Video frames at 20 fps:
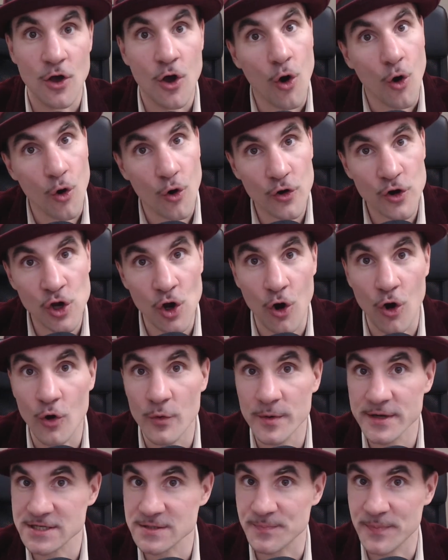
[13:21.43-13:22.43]
Or you
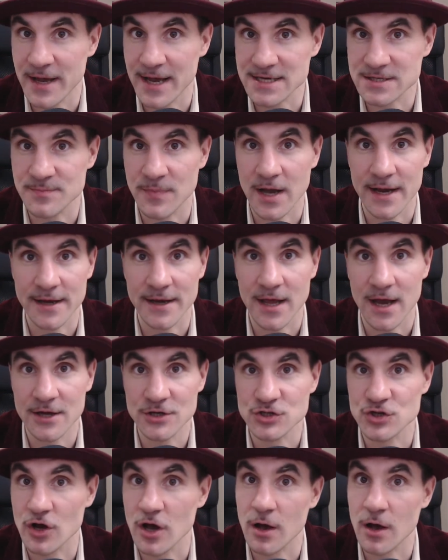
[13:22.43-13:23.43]
always pass by a night
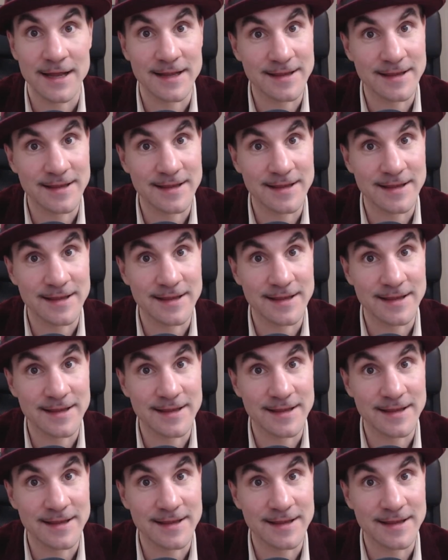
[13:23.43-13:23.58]
shop,